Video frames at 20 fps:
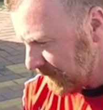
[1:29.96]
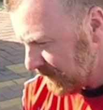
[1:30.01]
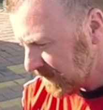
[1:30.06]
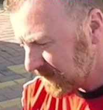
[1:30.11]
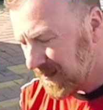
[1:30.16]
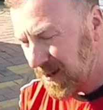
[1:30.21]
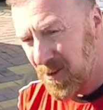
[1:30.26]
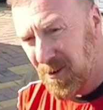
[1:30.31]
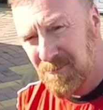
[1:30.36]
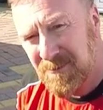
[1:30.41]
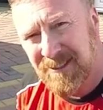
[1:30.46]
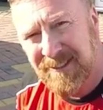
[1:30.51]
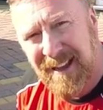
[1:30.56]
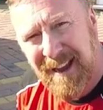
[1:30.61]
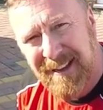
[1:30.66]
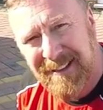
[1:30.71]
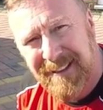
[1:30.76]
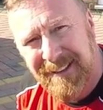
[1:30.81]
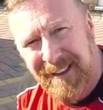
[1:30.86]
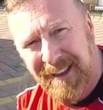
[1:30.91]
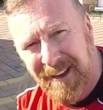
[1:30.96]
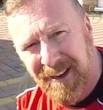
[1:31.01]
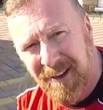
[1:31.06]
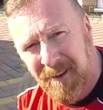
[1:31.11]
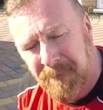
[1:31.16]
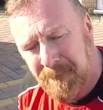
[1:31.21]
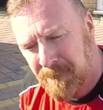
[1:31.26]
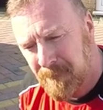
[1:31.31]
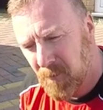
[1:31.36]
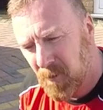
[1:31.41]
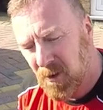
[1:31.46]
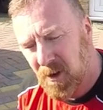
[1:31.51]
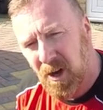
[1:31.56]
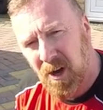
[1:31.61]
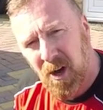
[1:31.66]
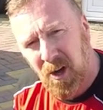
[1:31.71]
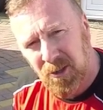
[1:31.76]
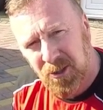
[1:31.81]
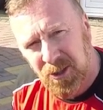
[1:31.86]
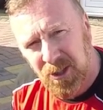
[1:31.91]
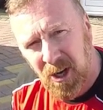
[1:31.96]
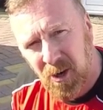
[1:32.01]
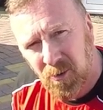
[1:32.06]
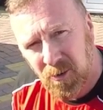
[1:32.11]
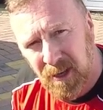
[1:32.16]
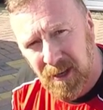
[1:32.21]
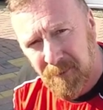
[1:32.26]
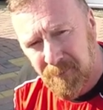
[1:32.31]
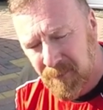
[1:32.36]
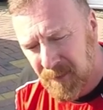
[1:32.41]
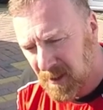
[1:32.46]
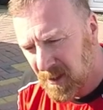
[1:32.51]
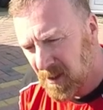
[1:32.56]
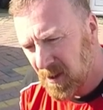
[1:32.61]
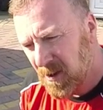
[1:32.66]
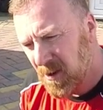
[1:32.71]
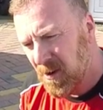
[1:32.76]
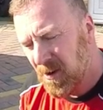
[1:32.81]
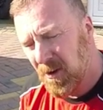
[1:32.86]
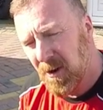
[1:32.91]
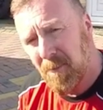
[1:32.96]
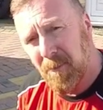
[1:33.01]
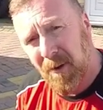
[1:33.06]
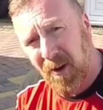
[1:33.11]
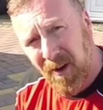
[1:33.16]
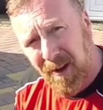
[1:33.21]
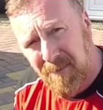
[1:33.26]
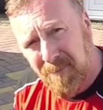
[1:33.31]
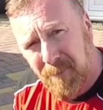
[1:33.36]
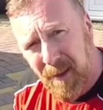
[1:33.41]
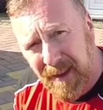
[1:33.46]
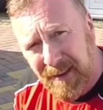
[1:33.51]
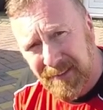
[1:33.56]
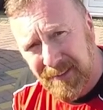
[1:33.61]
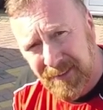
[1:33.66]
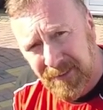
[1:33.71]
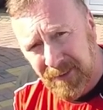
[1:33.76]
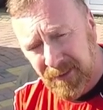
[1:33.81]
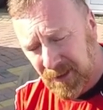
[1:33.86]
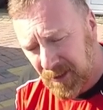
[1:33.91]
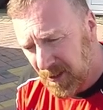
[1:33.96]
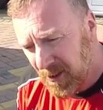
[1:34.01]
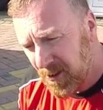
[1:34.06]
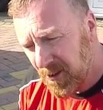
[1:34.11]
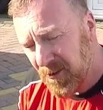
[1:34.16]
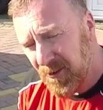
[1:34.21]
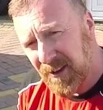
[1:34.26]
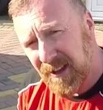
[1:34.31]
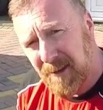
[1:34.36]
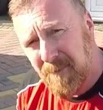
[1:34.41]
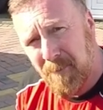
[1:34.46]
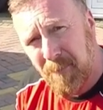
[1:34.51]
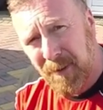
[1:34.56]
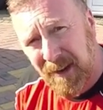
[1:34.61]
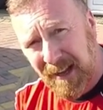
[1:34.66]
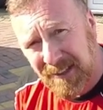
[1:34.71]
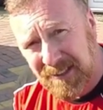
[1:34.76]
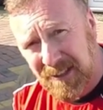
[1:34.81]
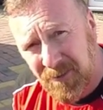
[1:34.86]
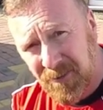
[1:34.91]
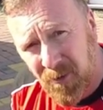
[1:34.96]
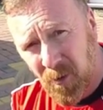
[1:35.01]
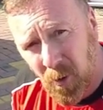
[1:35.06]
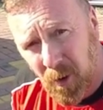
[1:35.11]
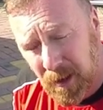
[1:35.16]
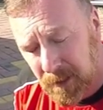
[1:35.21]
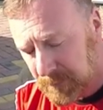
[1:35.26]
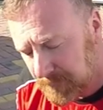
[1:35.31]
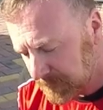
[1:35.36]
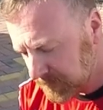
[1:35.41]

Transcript: So I'm standing there on the hard shoulder, on a blind bend, on the M4,